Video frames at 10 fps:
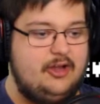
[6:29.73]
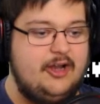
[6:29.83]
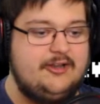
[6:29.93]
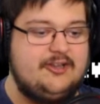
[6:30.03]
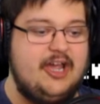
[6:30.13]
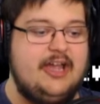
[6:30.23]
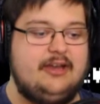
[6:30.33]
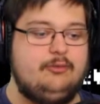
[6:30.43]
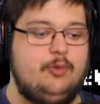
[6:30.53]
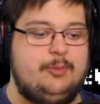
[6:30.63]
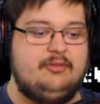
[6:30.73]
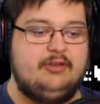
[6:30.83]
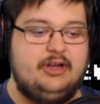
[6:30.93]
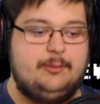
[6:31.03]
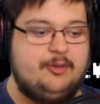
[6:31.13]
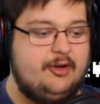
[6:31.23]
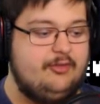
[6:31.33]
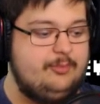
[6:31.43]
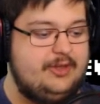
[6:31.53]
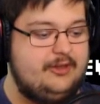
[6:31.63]
Undyne will be really proud
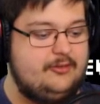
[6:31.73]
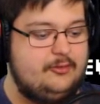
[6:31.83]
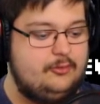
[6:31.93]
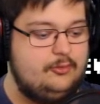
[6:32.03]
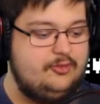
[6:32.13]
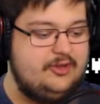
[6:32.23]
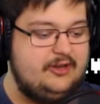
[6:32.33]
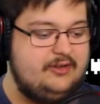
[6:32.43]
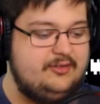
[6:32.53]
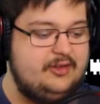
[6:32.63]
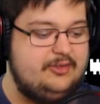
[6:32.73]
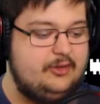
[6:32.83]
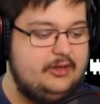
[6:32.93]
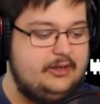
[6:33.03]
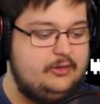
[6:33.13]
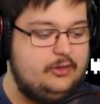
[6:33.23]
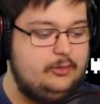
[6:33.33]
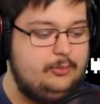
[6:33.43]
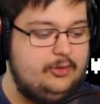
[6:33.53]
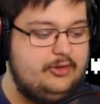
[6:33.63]
of me. Who is that? Is that? the like
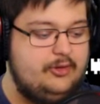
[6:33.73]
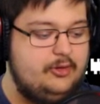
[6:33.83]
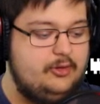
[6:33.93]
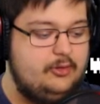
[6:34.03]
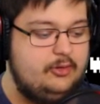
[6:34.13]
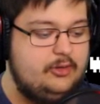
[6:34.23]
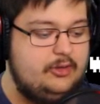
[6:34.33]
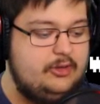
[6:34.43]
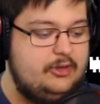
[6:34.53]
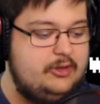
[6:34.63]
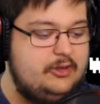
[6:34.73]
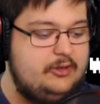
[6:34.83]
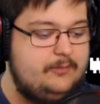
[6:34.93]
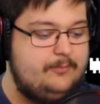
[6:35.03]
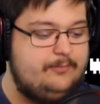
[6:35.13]
oh boy. Uh,